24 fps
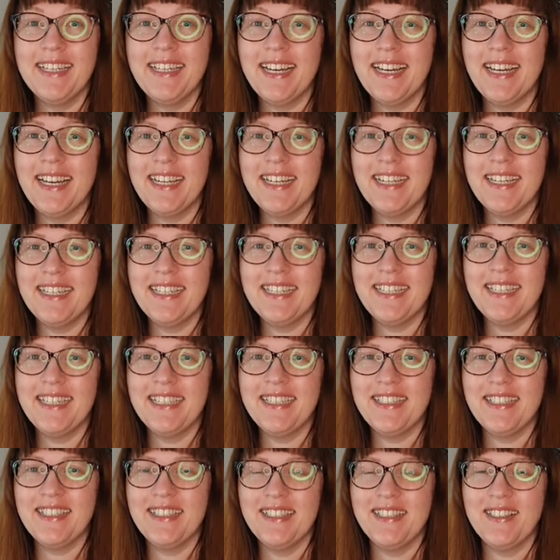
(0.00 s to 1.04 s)
guys,
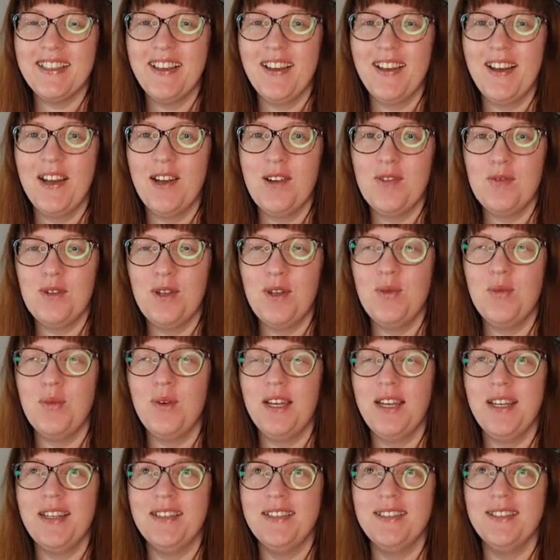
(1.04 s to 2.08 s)
so I've been
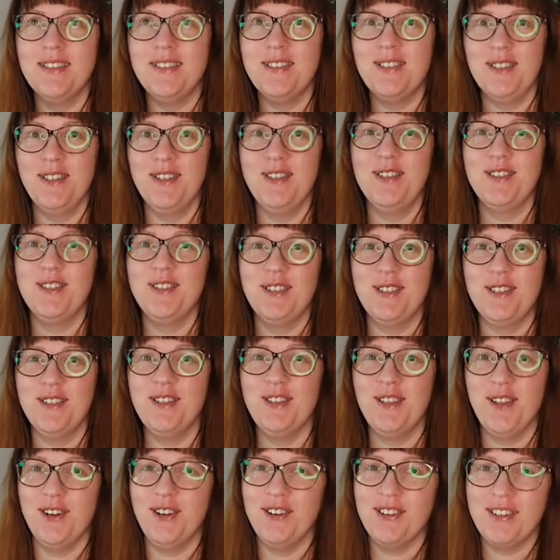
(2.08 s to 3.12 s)
waiting so
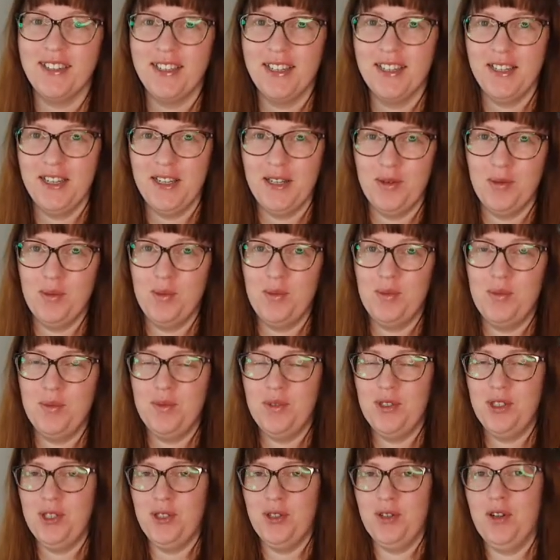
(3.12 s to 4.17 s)
long, I'm
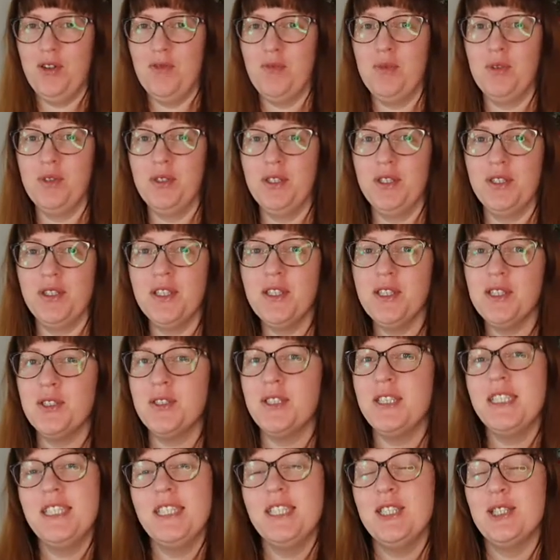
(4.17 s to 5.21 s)
sure I've probably told you in
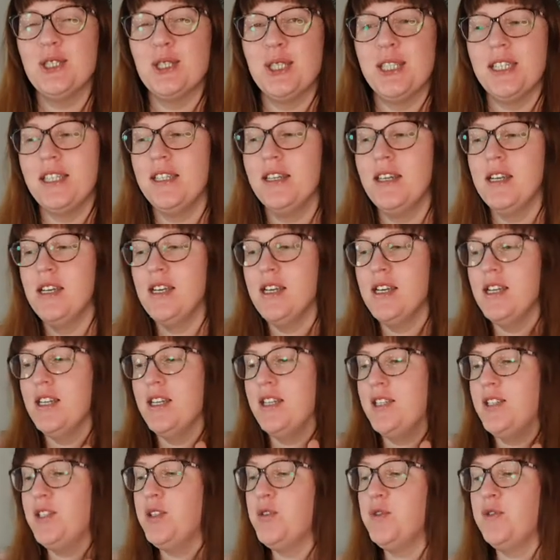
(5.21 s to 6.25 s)
the intro,
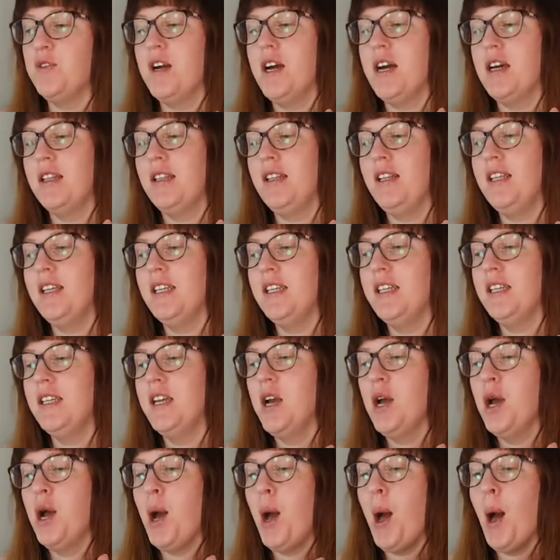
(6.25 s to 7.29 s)
to finally
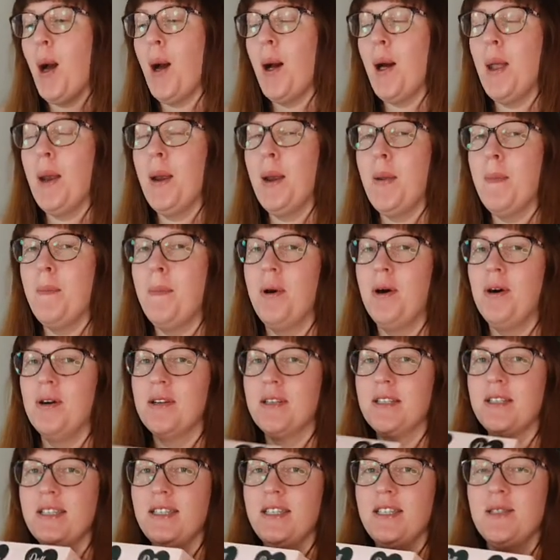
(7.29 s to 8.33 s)

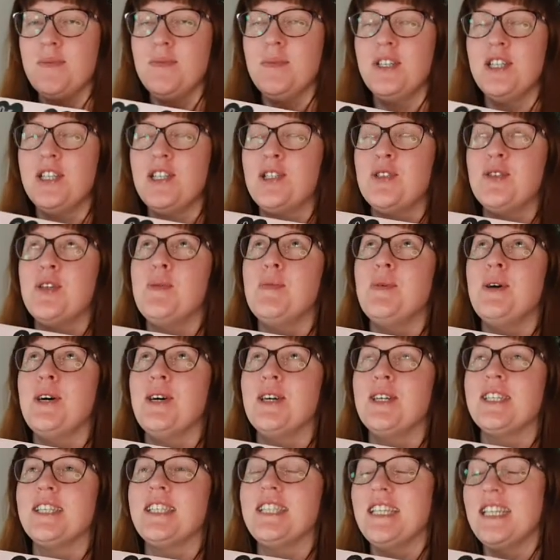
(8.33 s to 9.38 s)
unbox these mystery
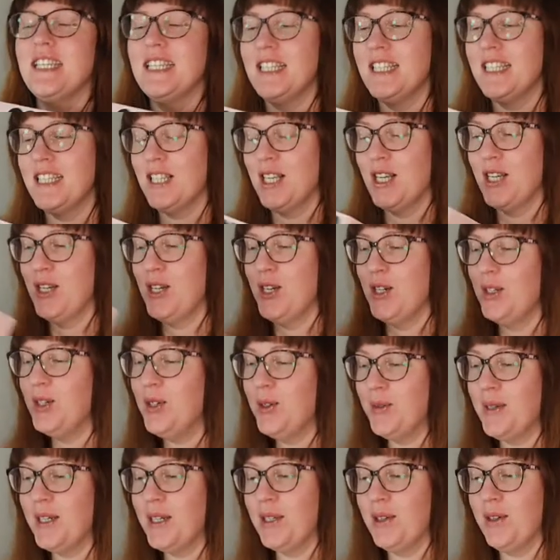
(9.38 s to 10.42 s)
boxes. Oh
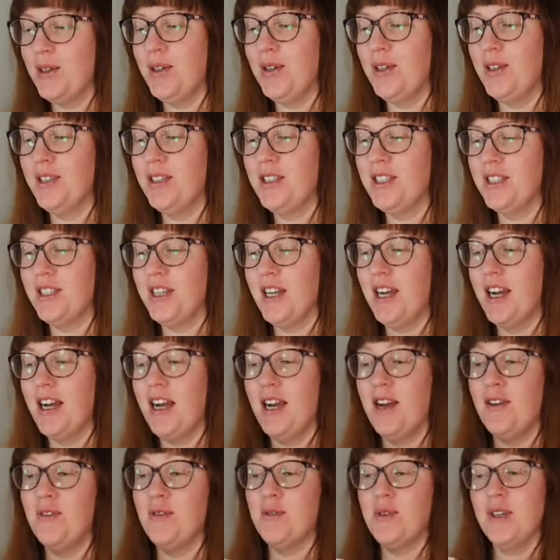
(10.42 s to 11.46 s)
my gosh, I
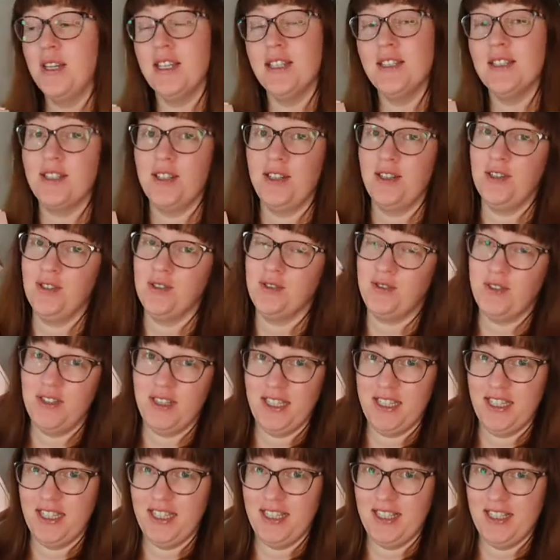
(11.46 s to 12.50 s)
have waited so long for
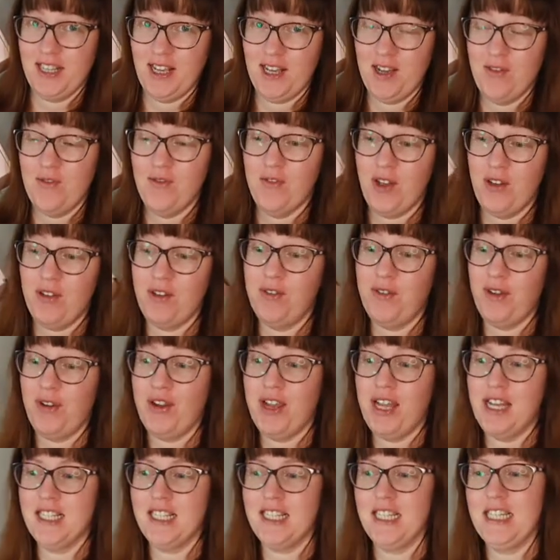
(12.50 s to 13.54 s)
these. I'm very
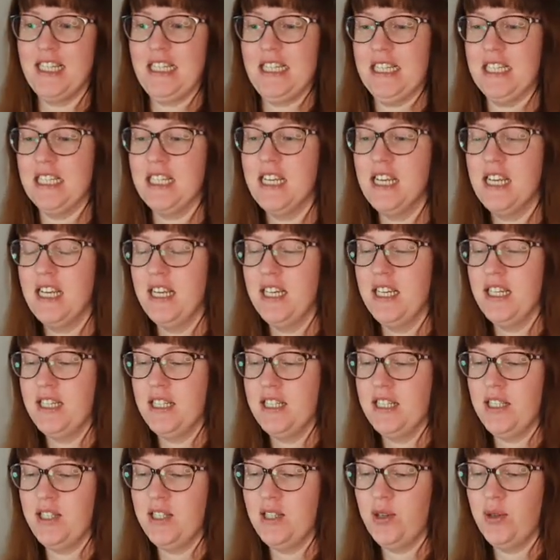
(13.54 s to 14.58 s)
excited.
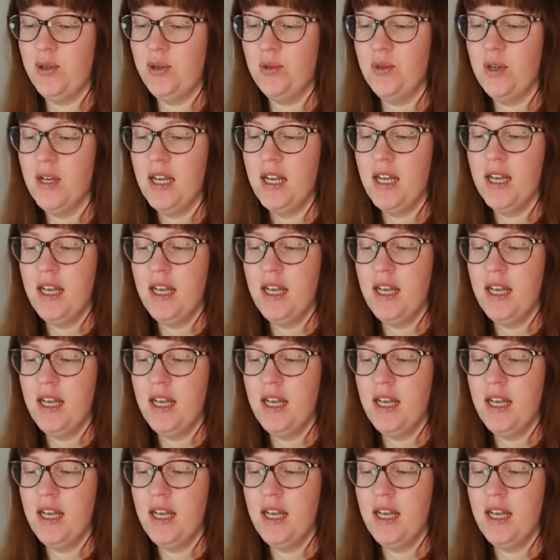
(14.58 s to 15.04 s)
So,